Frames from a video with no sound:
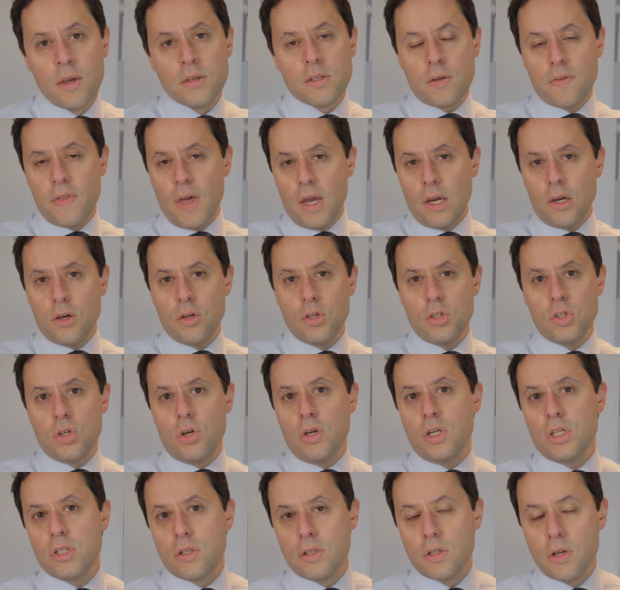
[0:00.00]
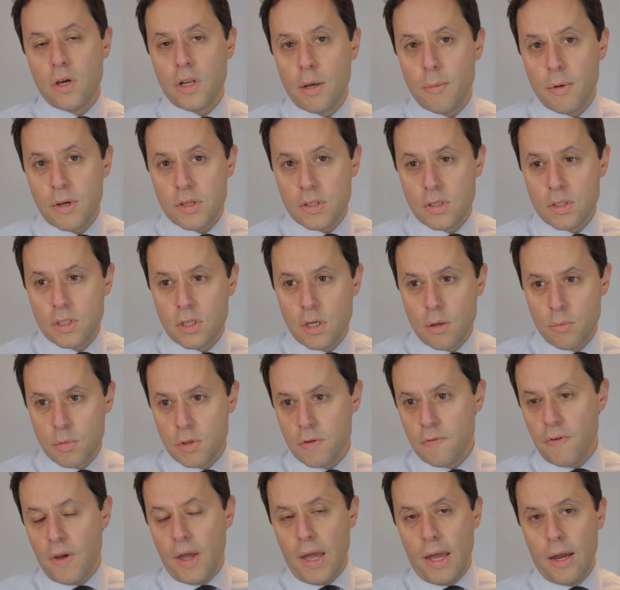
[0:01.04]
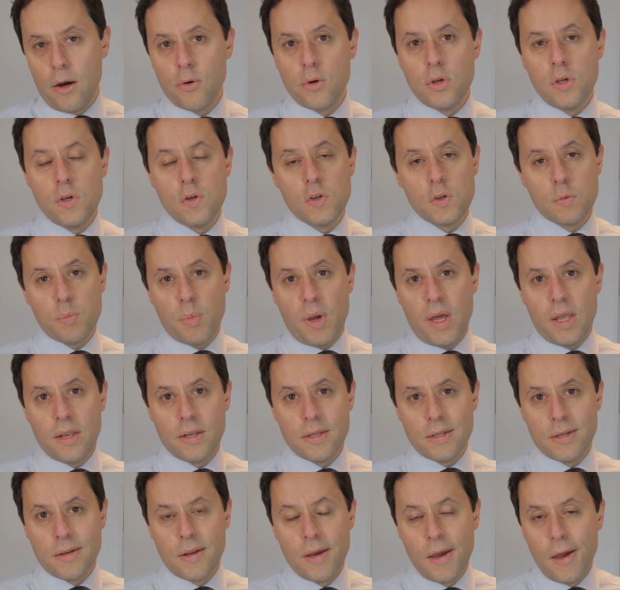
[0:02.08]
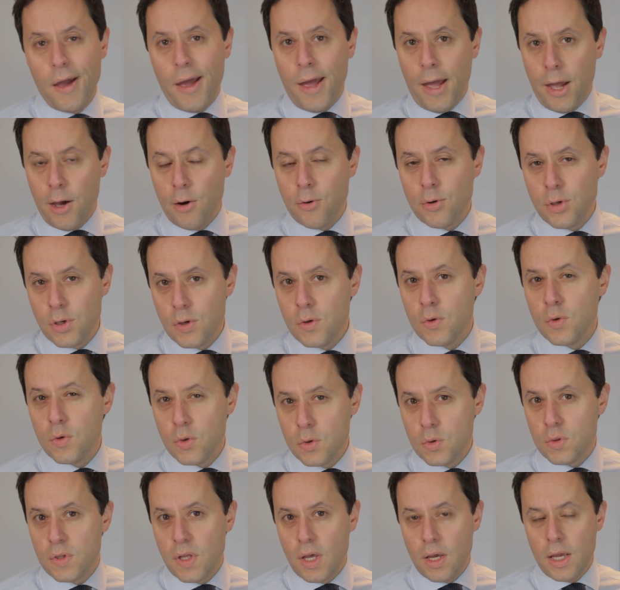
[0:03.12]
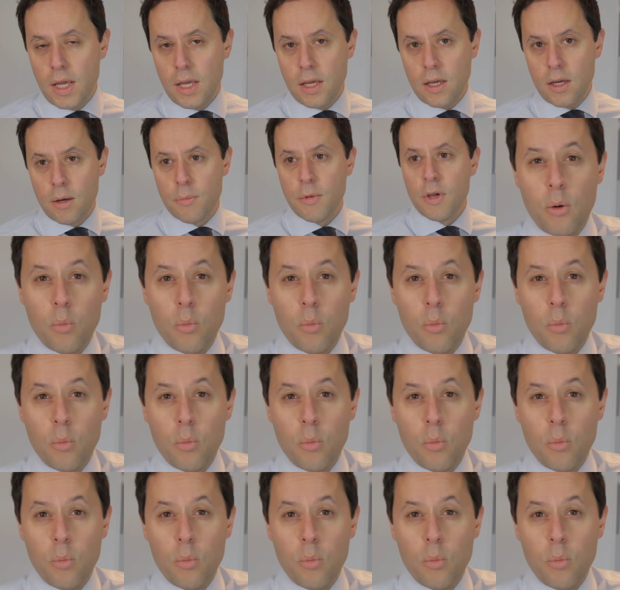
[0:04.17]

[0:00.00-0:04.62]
So that could change the dynamics in terms of how you spend and how you use that income.